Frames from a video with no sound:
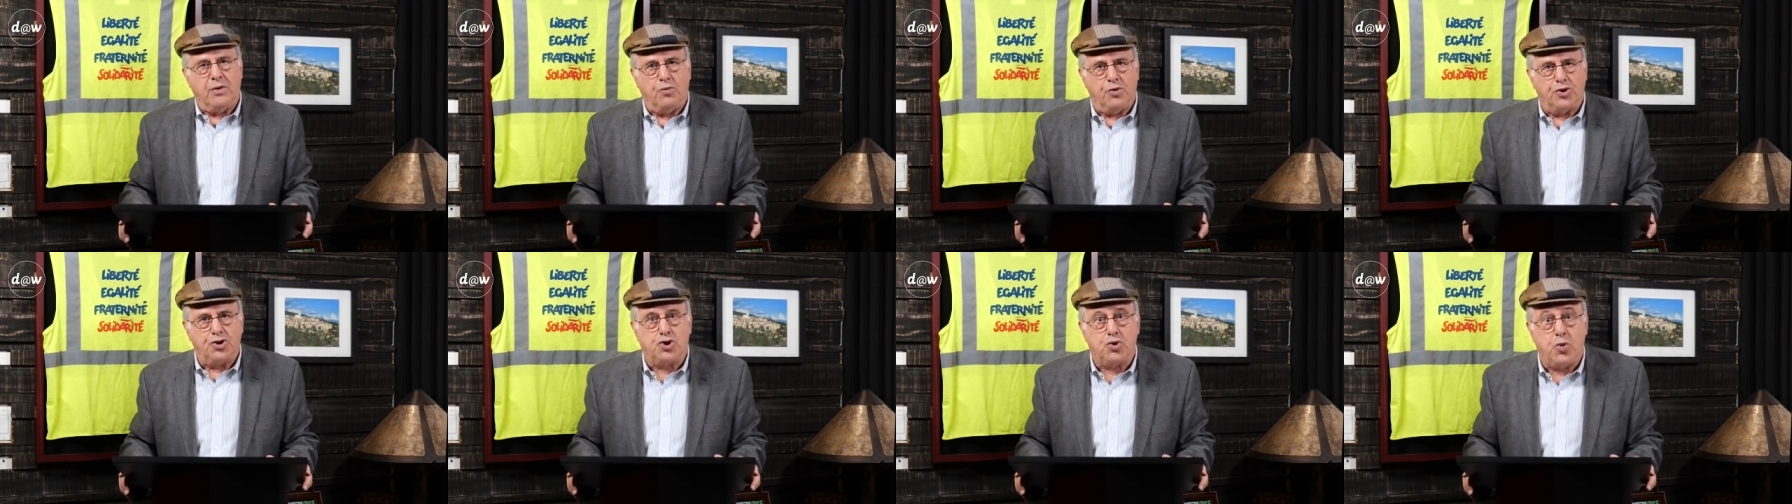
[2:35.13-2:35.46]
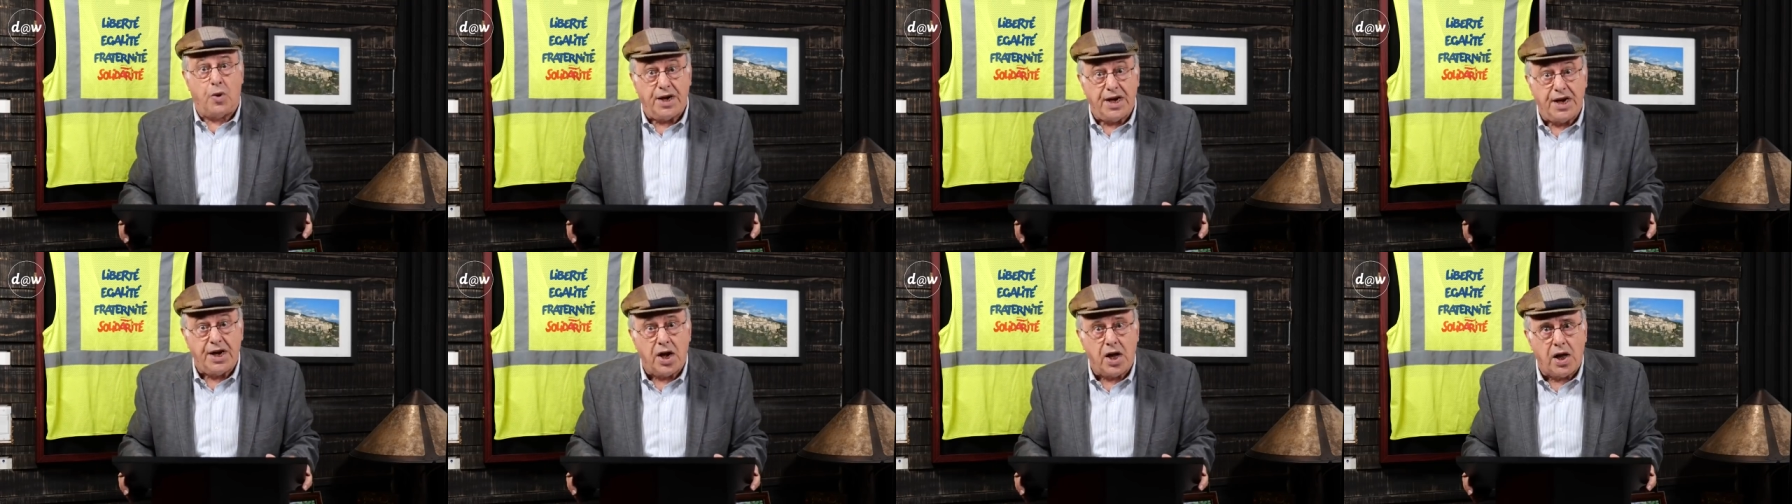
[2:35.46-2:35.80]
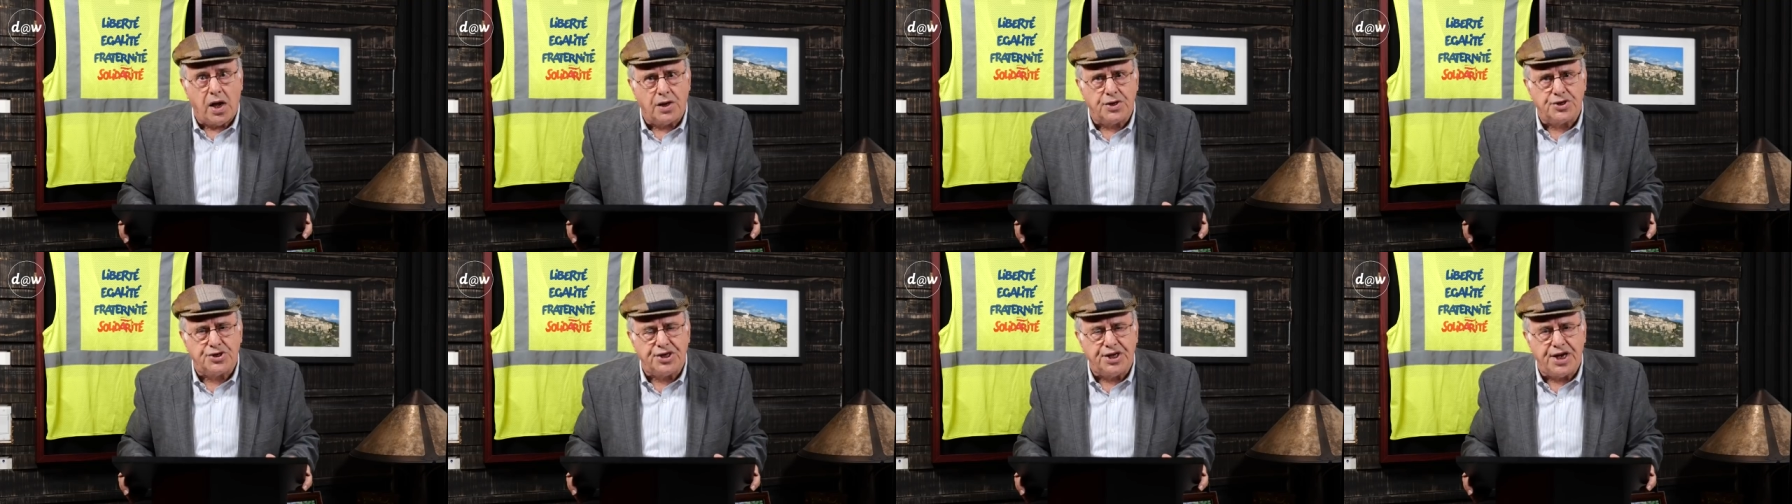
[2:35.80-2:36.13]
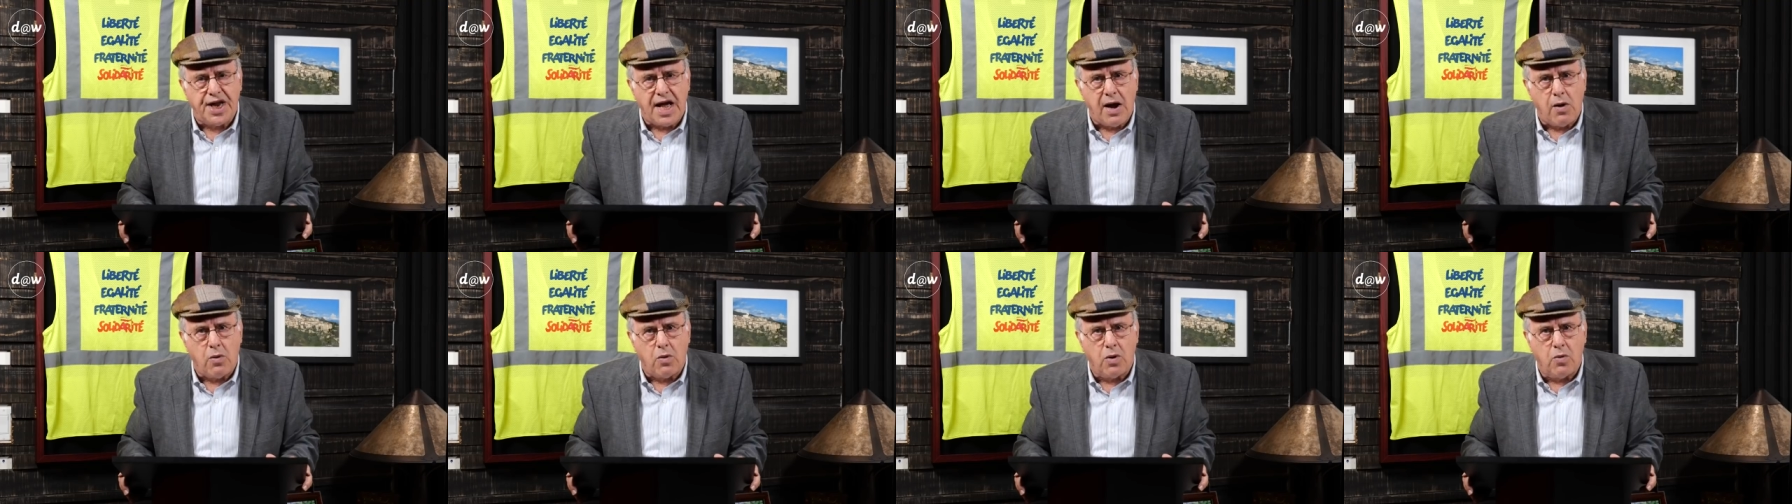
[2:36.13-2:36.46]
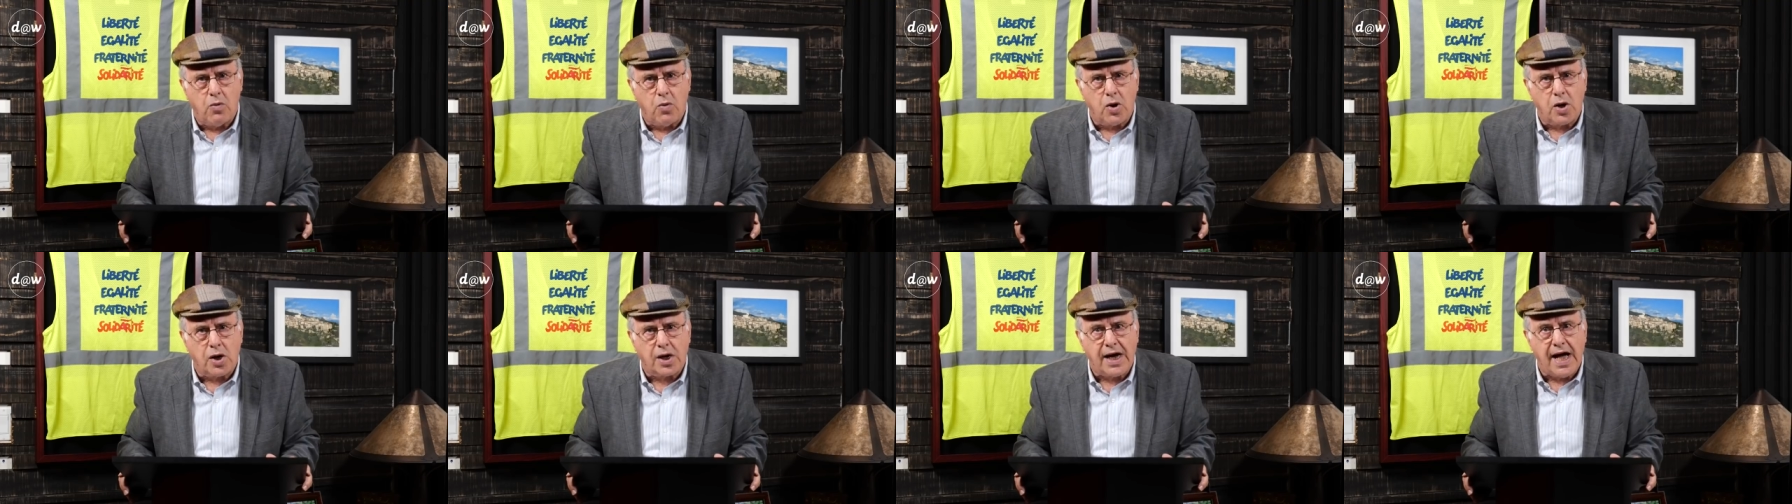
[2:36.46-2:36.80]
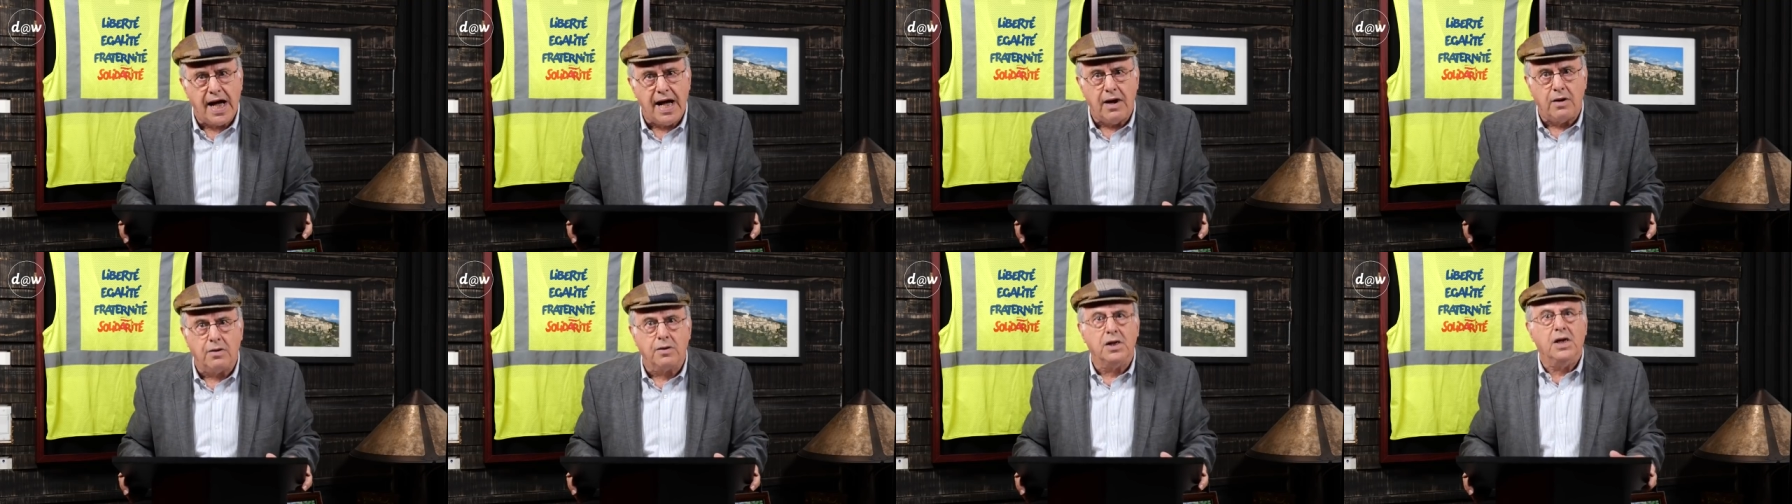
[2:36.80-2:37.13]
would $20 an hour work
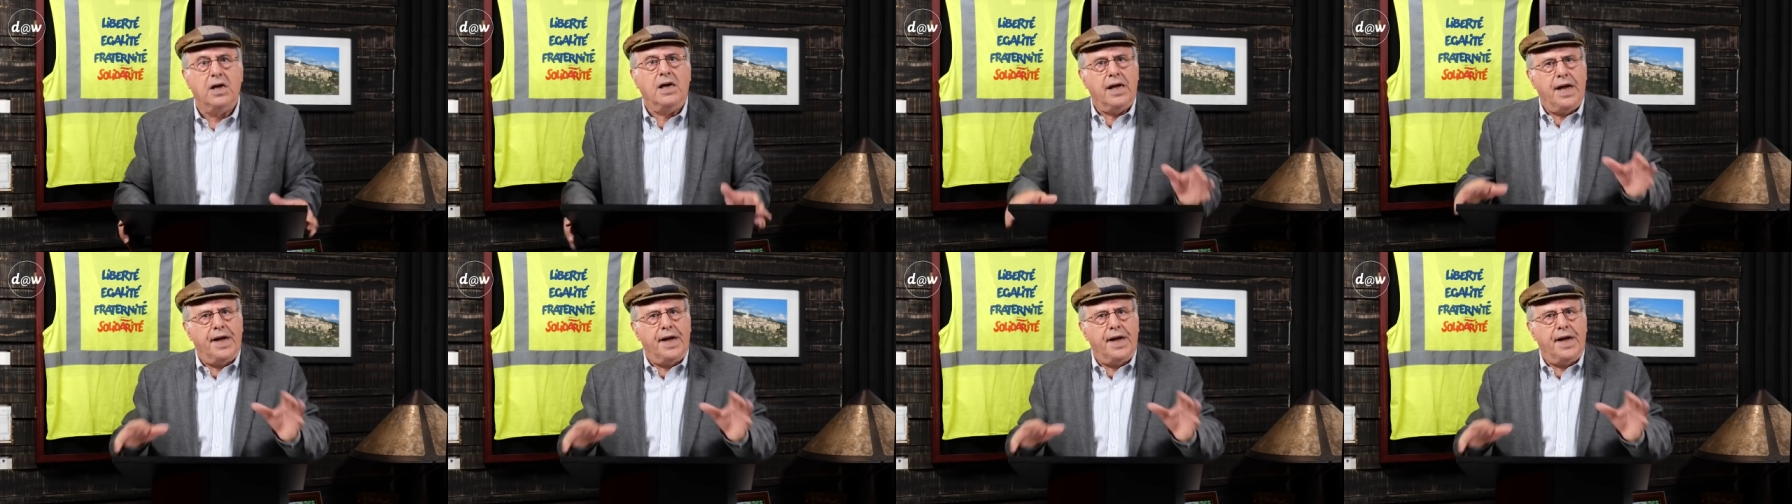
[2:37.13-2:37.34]
out?